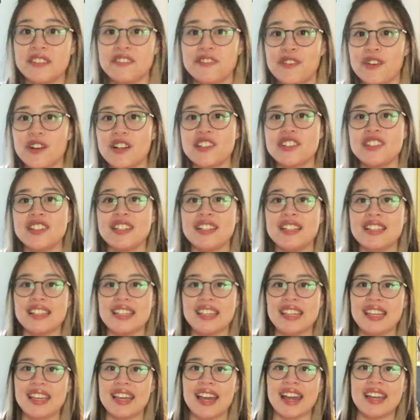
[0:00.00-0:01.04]

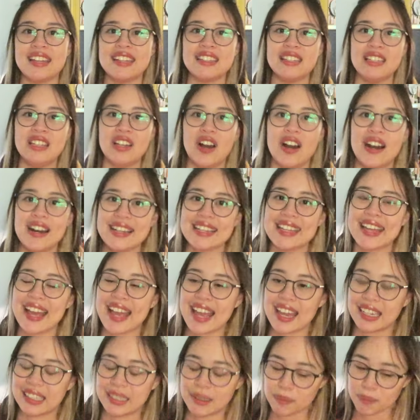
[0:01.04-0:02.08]
Unfortunately, I did not get
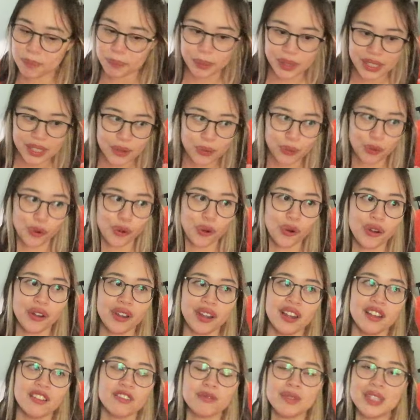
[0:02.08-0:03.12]
any b-roll
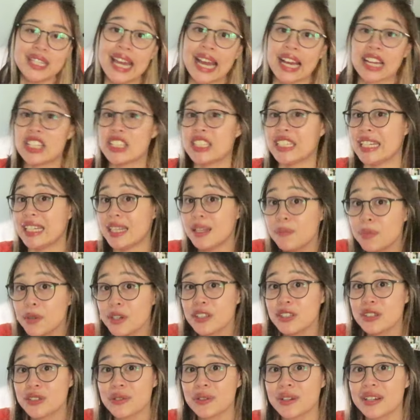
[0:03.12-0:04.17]
of me actually in the
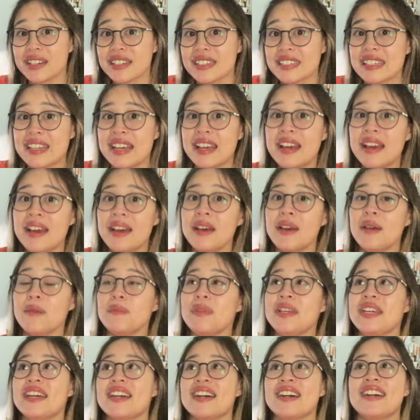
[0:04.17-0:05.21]
bookstores
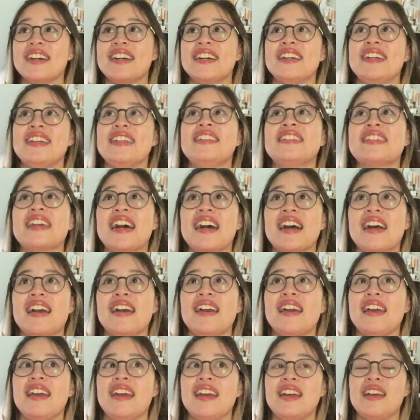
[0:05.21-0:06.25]
because
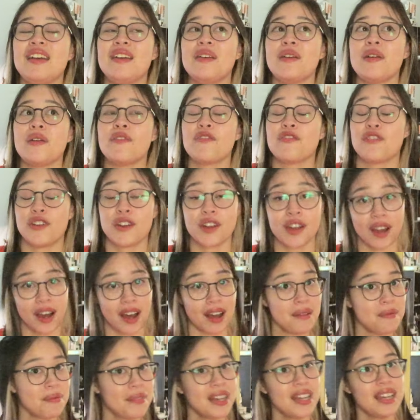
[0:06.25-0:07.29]
I
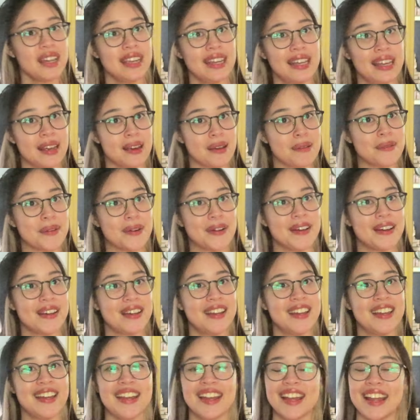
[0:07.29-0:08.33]
forgot my camera
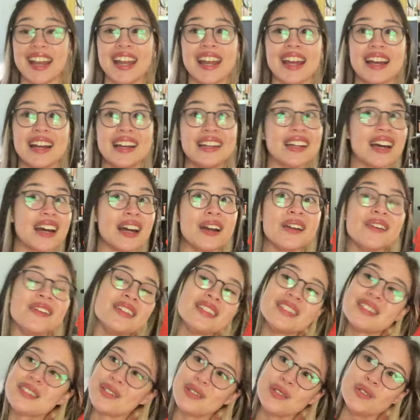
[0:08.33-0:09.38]
and I
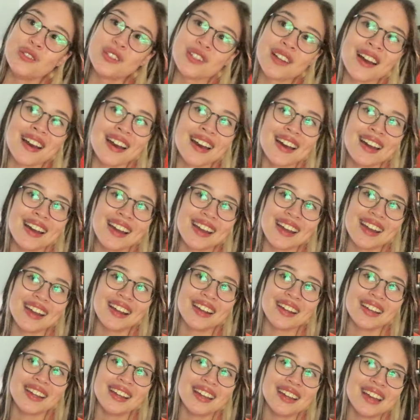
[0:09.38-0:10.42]
was too
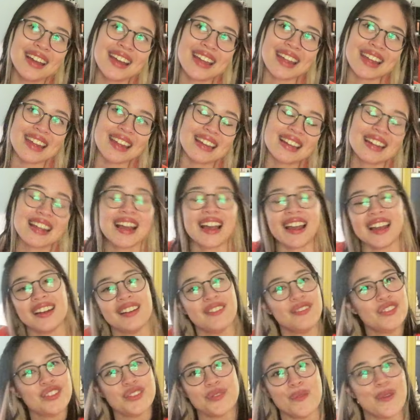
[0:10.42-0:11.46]
shy and
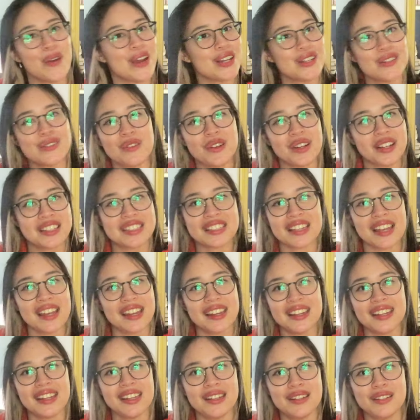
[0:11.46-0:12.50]
kind of way too
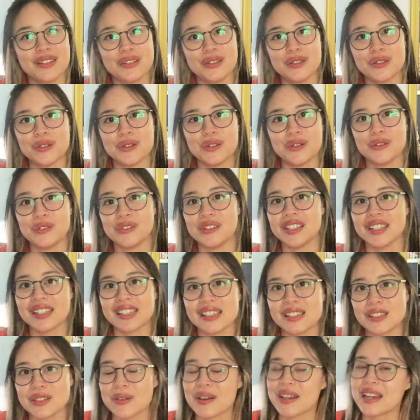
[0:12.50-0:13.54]
excited to
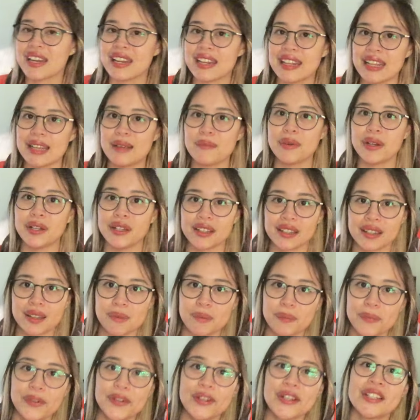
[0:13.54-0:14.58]
really do anything but look
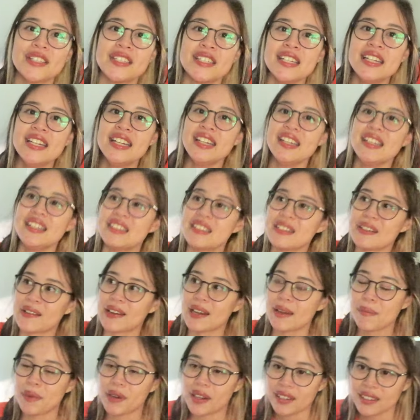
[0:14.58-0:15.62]
at books. So
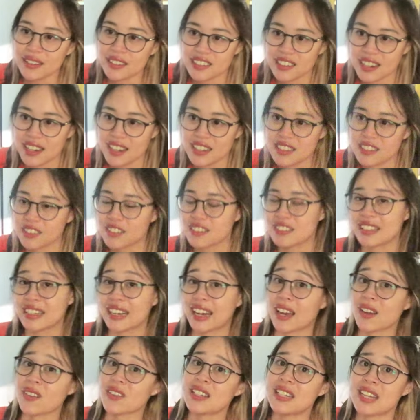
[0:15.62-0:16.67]
I apologize, you're just gonna
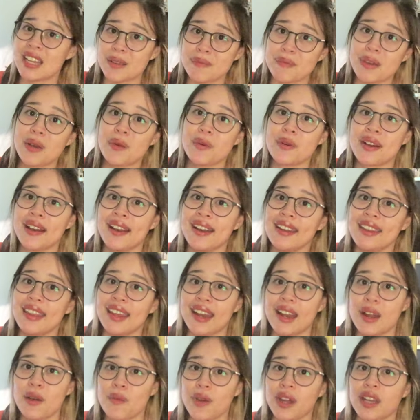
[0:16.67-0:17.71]
have to take my word that
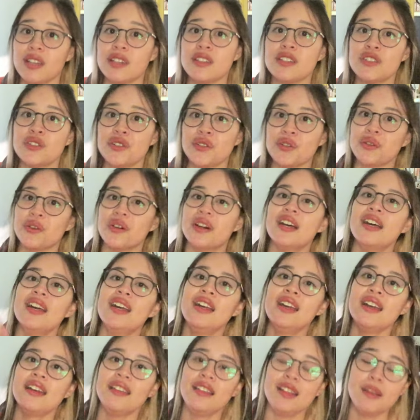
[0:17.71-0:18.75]
I went to
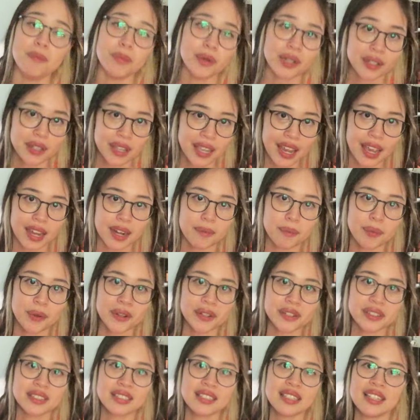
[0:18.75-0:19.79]
the book
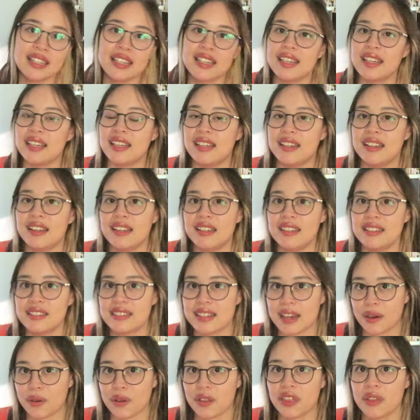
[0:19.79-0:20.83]
Catapult in
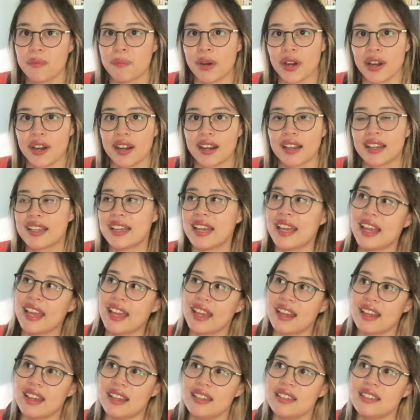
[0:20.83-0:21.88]
South Park
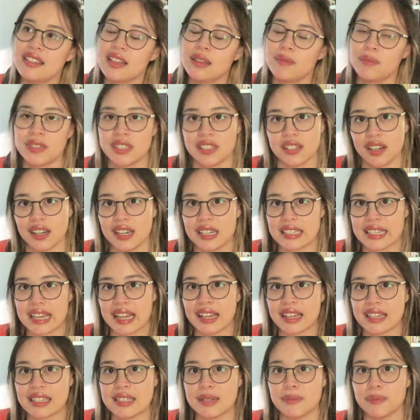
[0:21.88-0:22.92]
and Mysterious
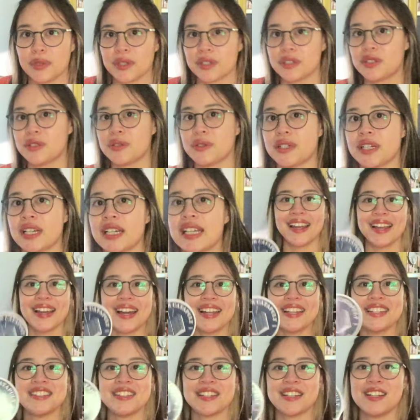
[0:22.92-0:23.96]
Galaxy bookstore. I
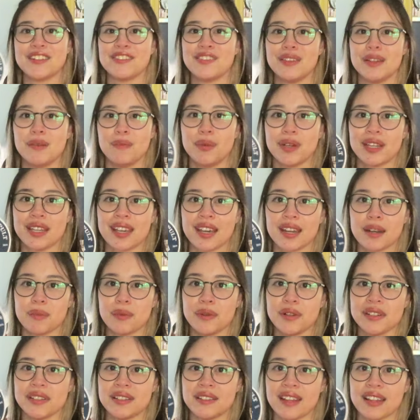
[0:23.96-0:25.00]
got a sticker from the book
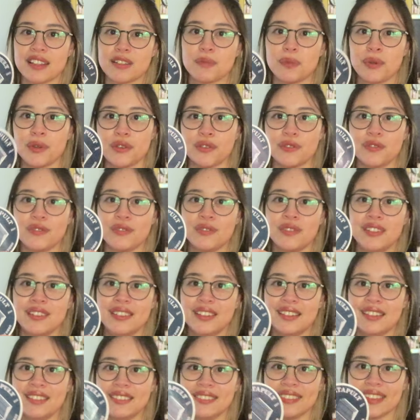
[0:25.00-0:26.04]
Catapult as proof
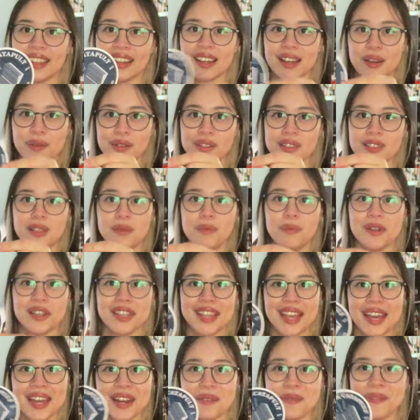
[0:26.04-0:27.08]
that I went to the book
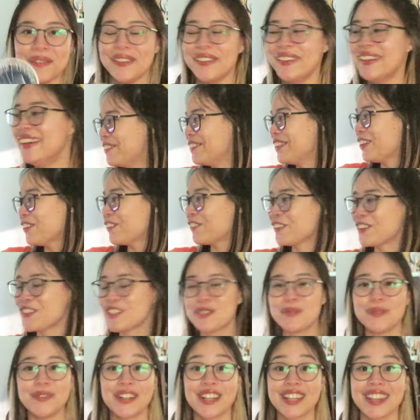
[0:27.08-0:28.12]
Catapult. Um, the
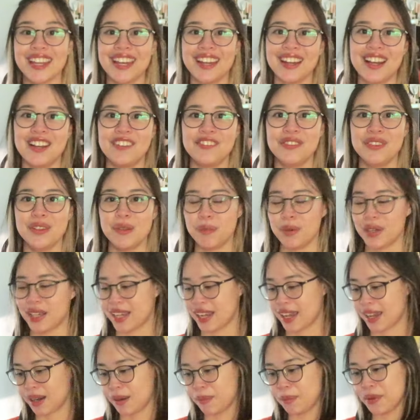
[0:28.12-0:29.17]
first book that I got from the book
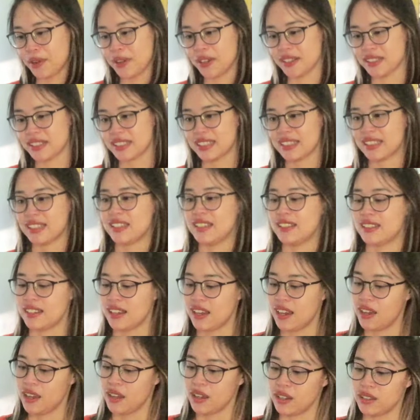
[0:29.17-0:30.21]
Catapult is
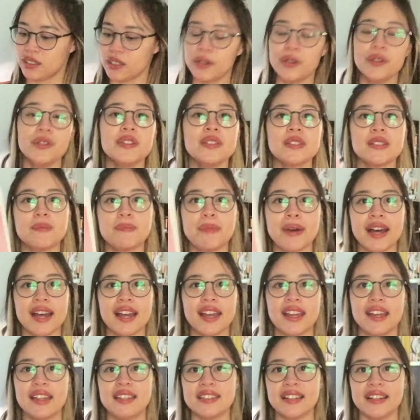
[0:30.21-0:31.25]
Ghosts
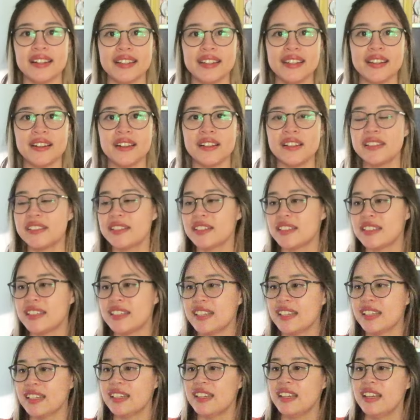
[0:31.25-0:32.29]
by Dolly
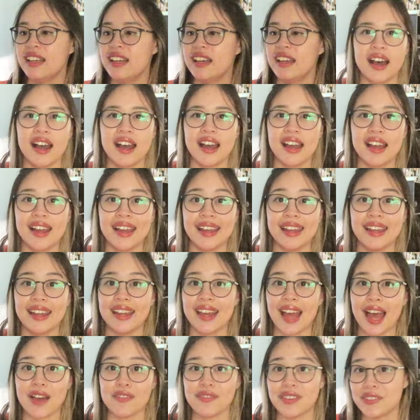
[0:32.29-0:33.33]
Alderton.
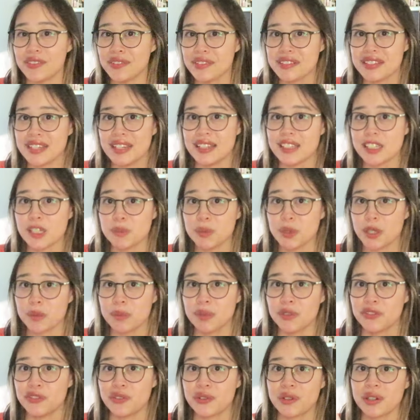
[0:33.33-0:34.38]
I have never seen this book
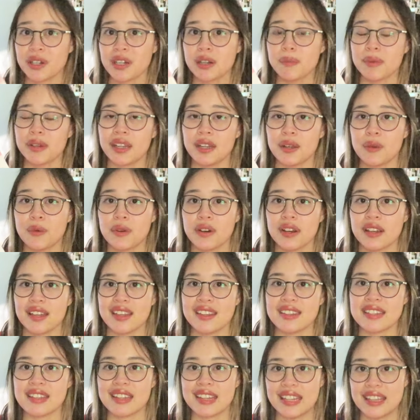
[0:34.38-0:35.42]
before, but it
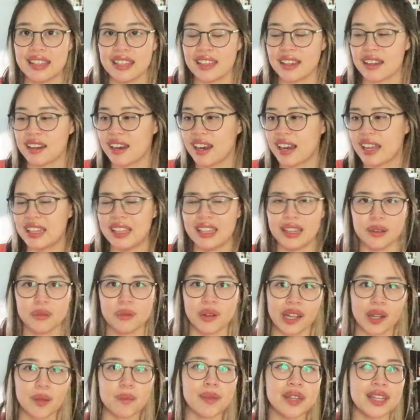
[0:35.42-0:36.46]
was in their, I think,
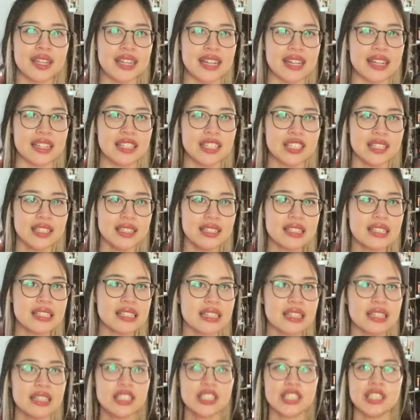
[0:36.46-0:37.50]
recommendation
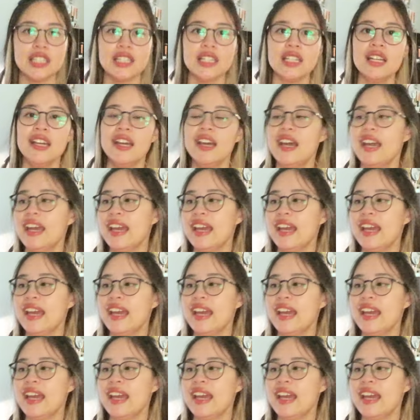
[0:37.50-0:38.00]
section.